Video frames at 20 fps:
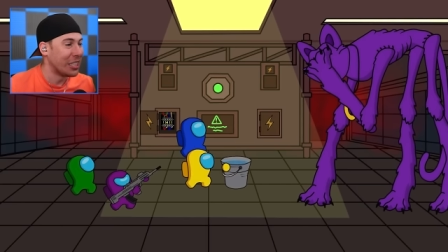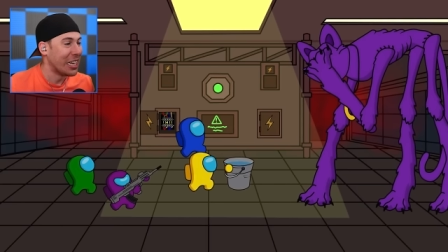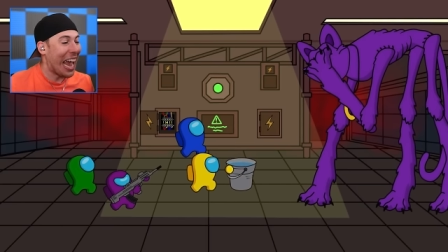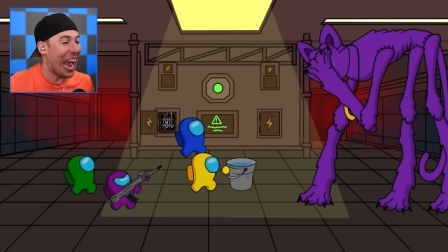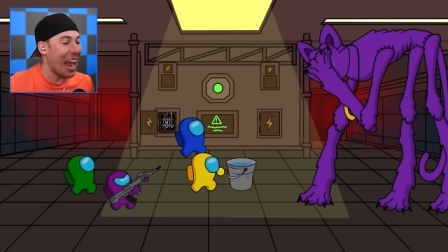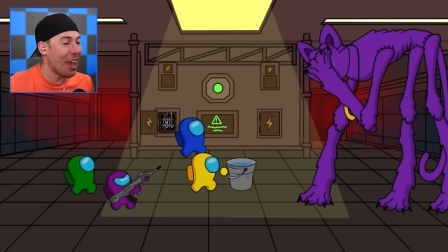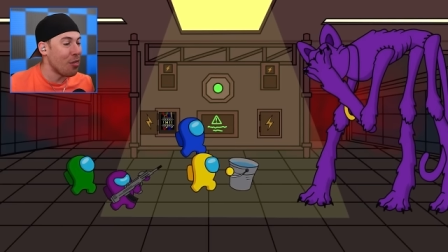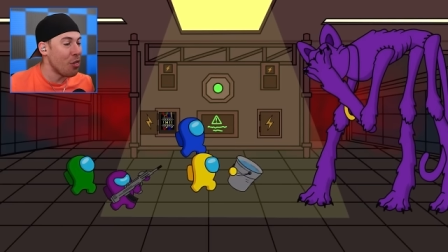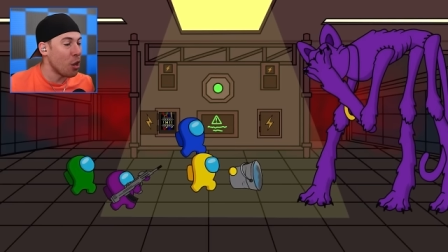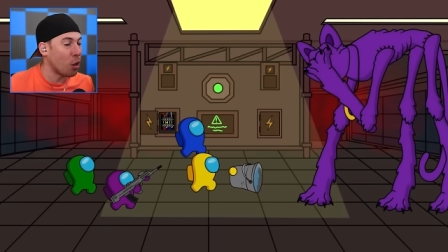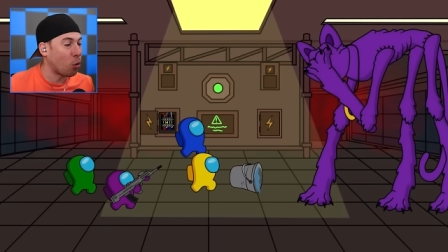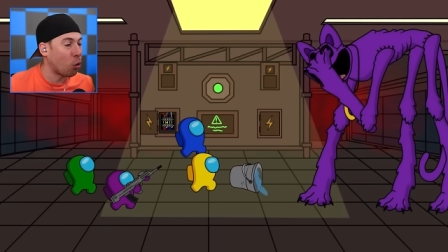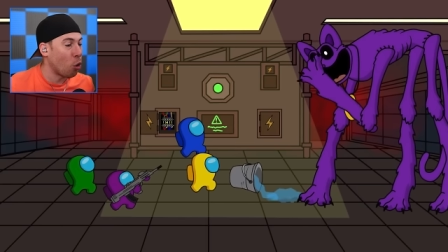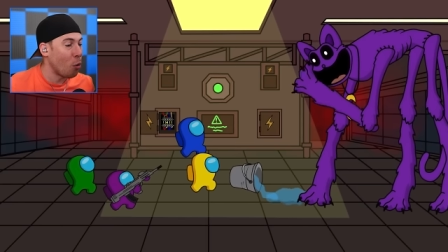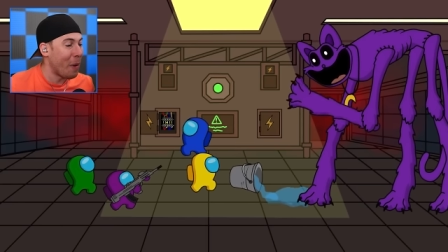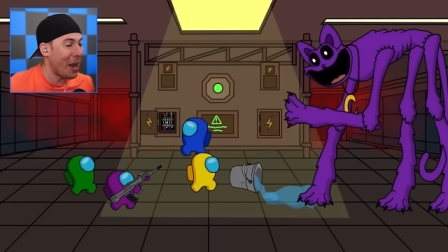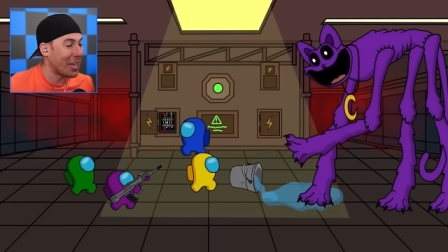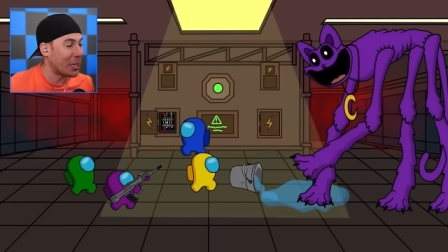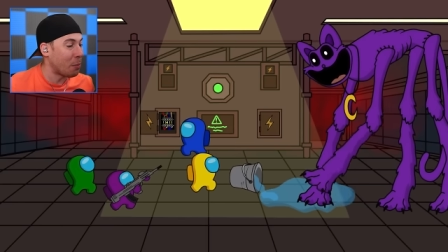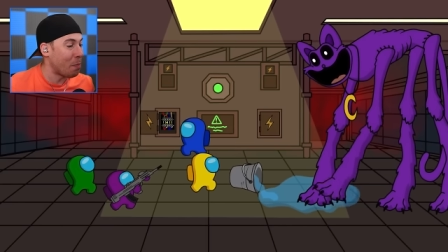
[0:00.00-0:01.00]
Can the
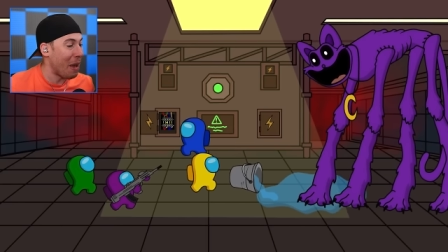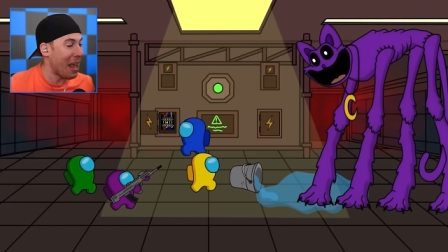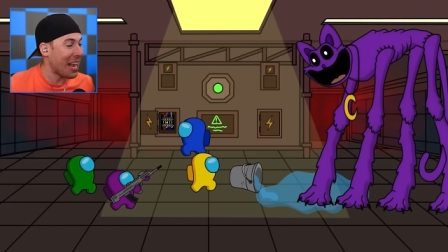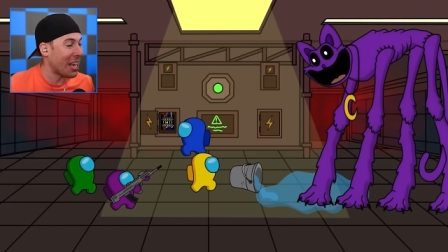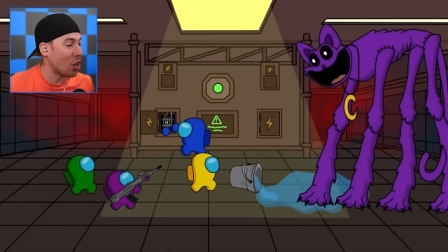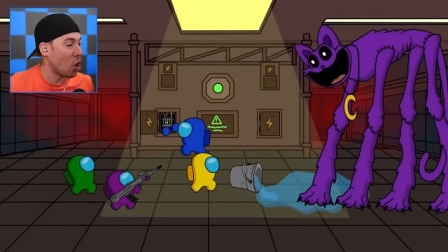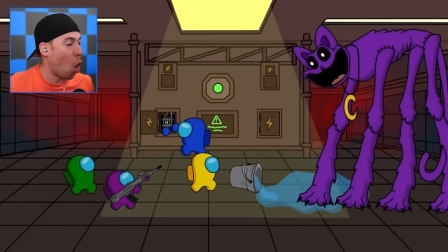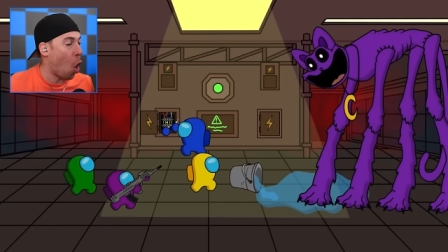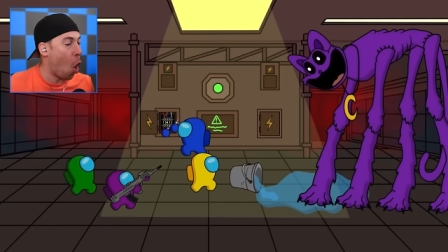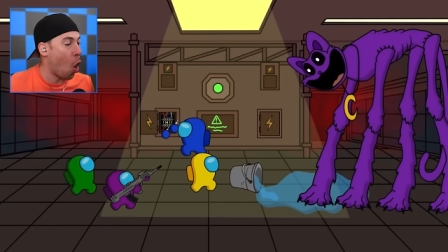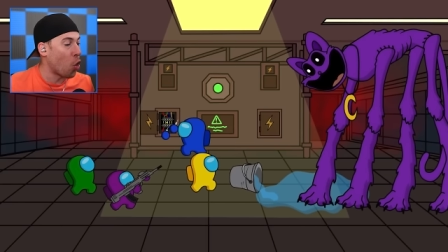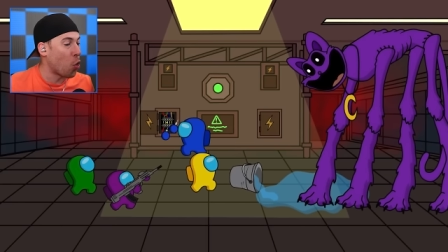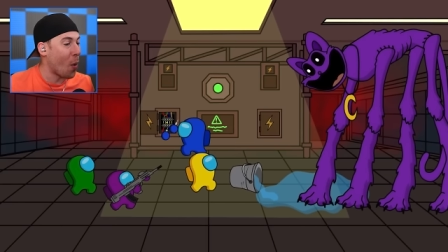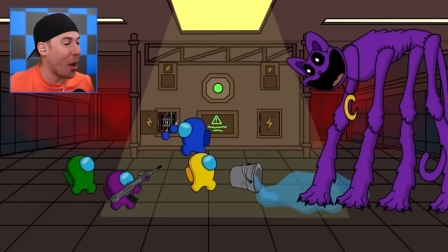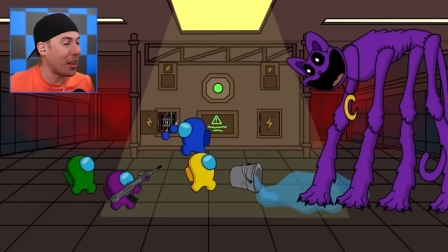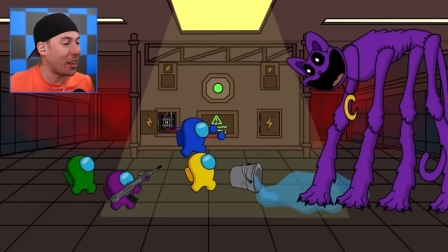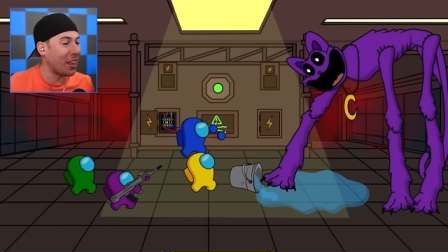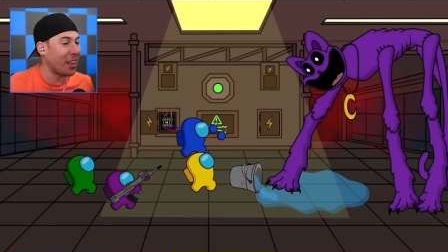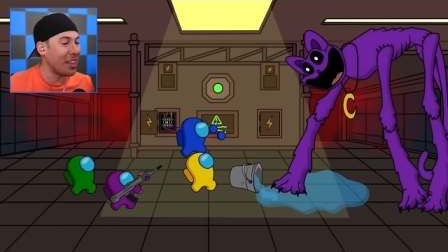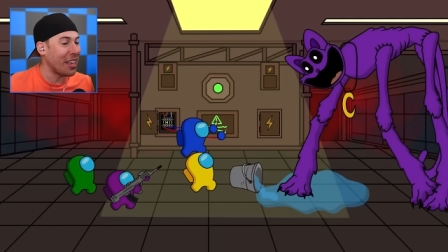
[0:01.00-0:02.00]
crewmates make it all the
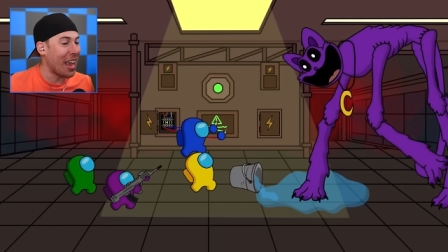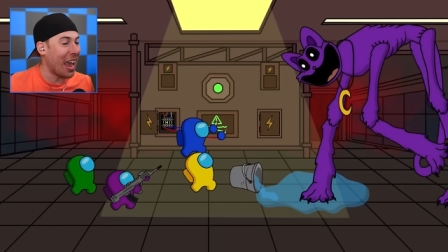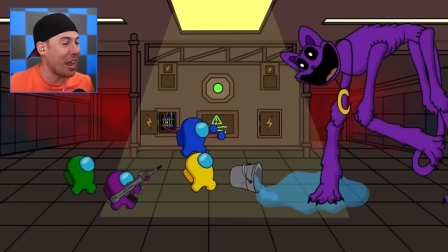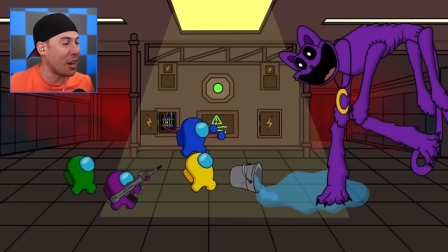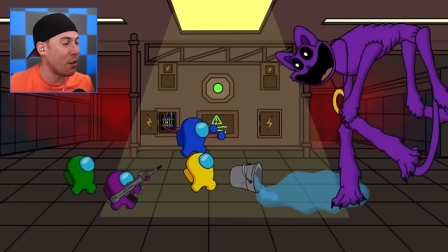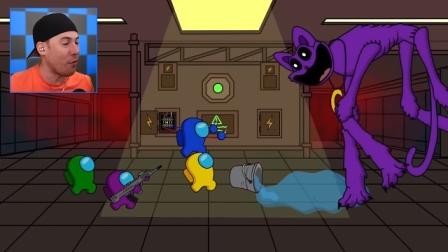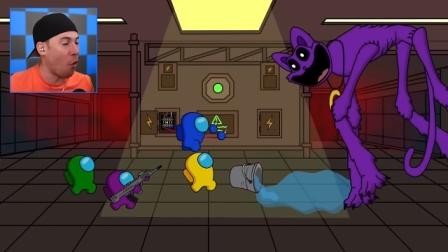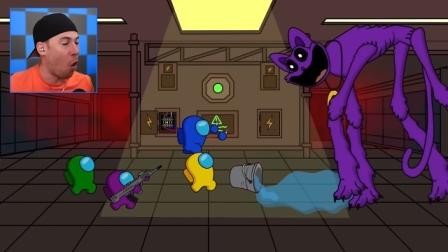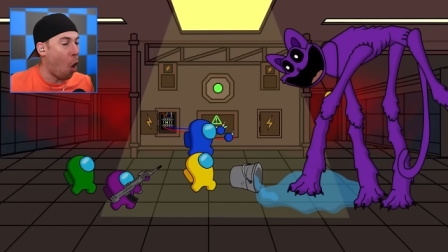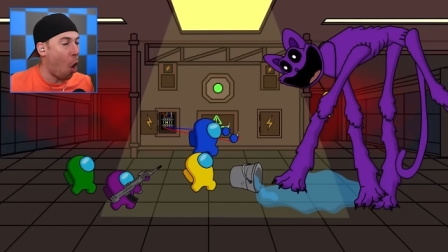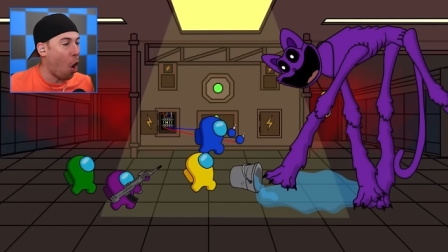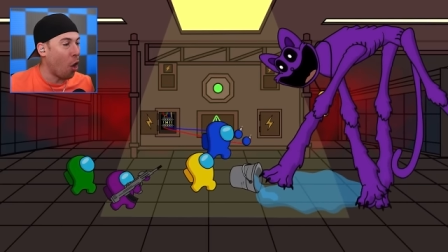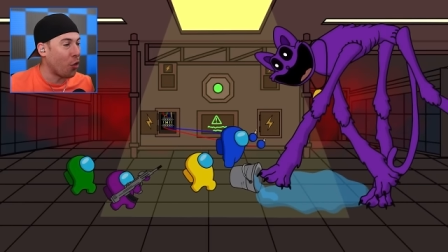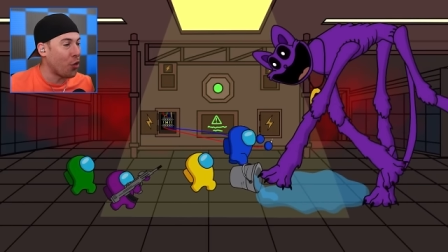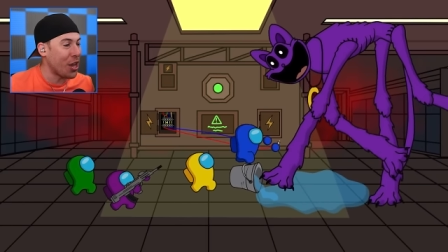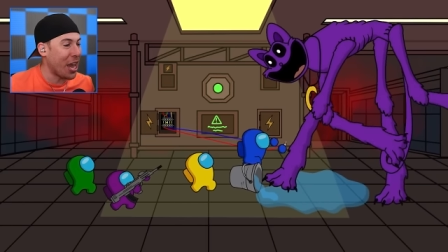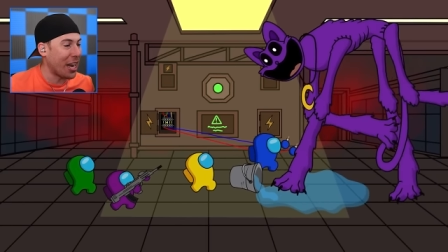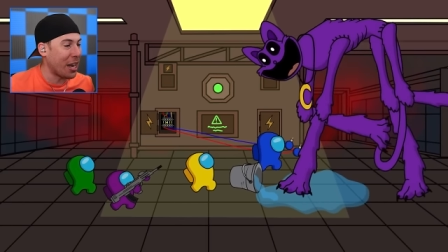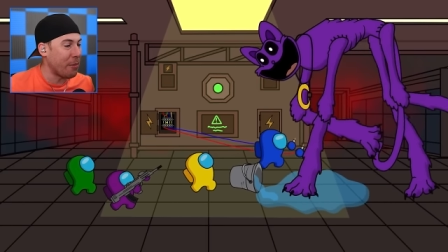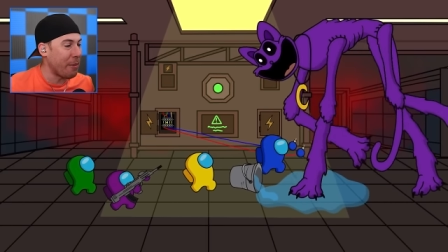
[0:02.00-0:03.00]
way to the end of all
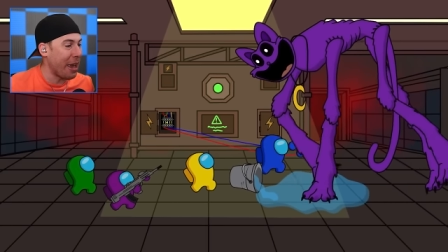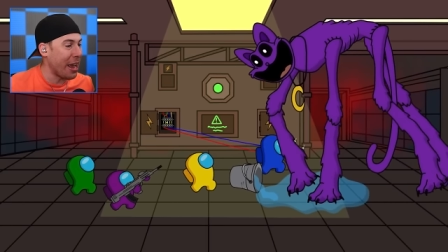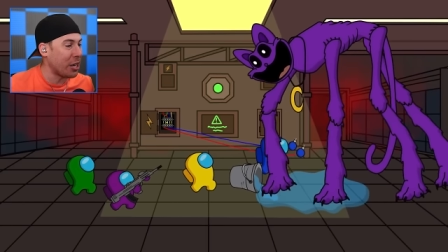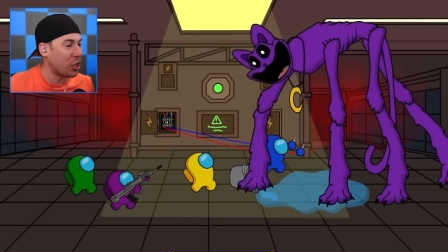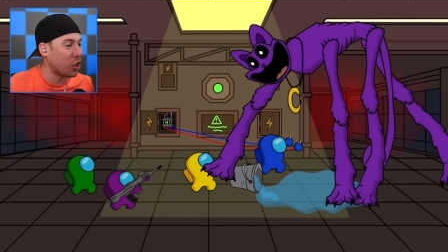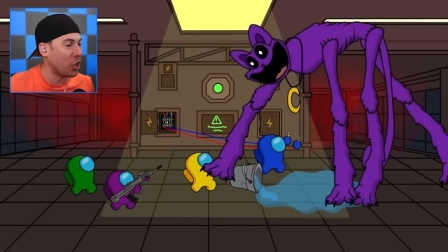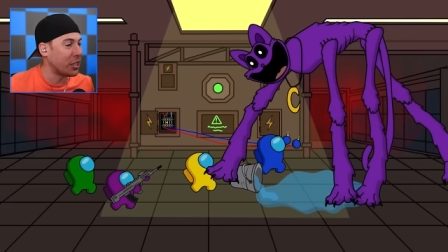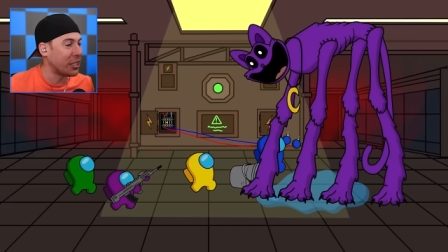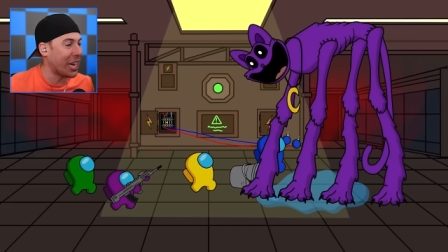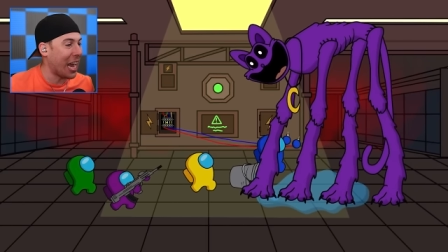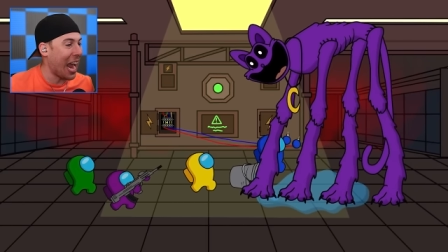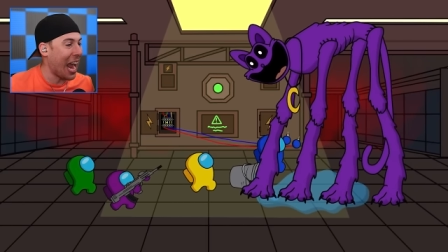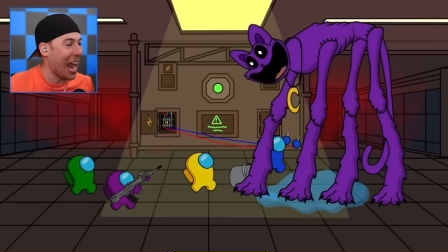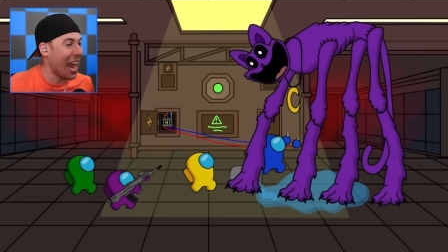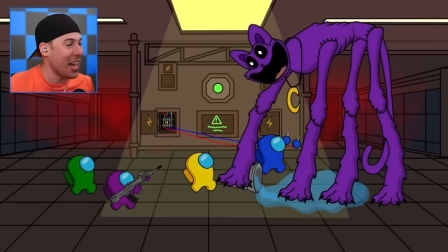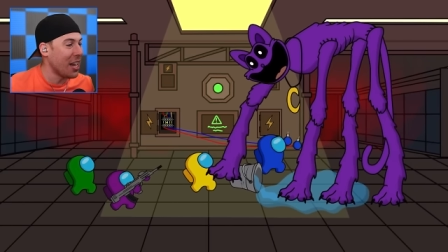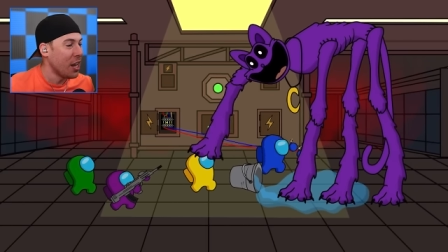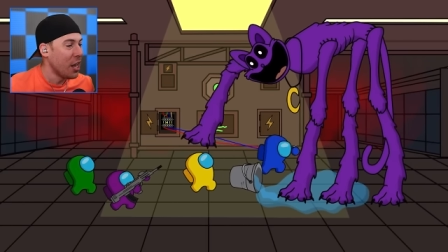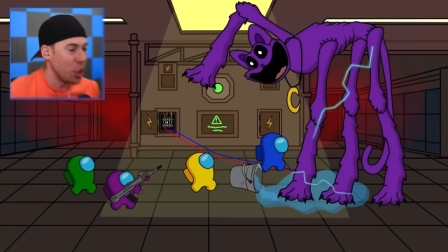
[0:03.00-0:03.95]
the animations and